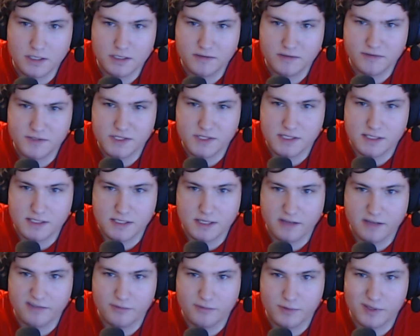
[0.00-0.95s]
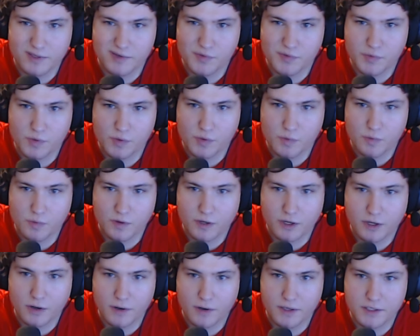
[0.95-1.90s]
different stuff we were
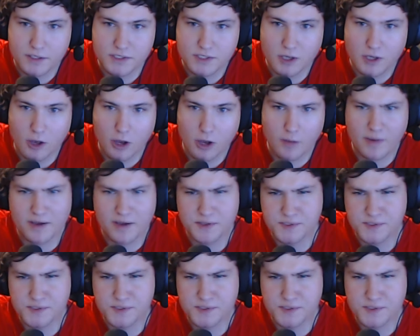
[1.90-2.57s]
going to talk about.